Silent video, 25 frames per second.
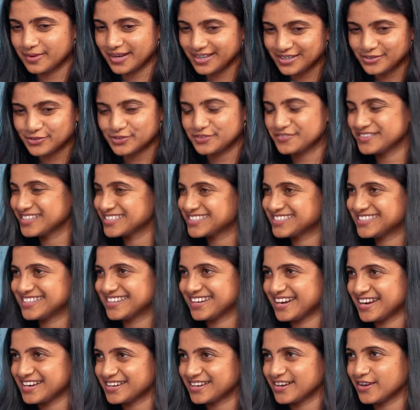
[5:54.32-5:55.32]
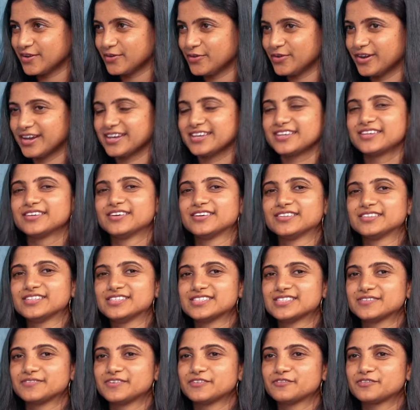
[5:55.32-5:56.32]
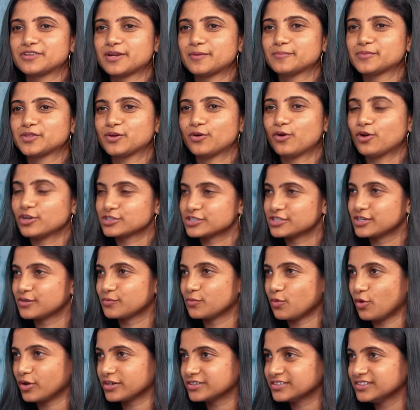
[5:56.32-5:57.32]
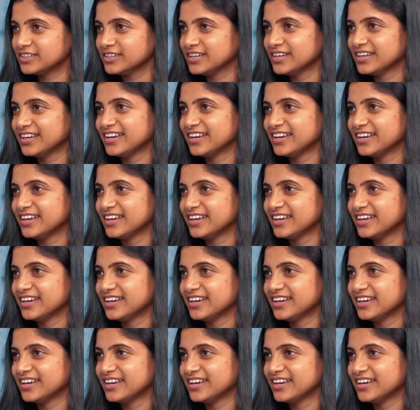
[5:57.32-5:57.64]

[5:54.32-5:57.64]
my university right now, I hear this even from the hostel warden